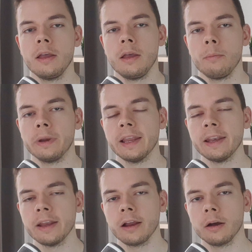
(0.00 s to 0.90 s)
but then
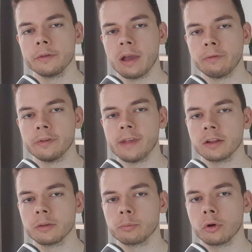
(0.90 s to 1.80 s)
i also have a
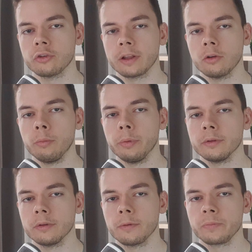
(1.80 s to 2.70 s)
second project
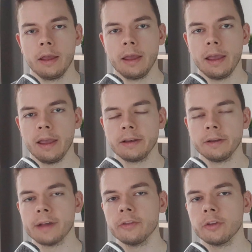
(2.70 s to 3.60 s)
opened and
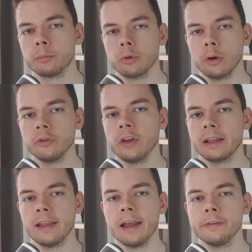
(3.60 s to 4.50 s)
this other project
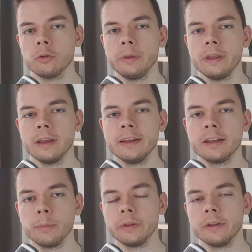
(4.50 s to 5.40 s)
has to be a little
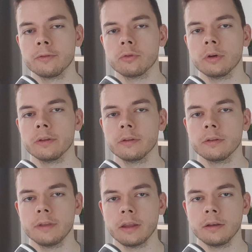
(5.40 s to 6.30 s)
bit different than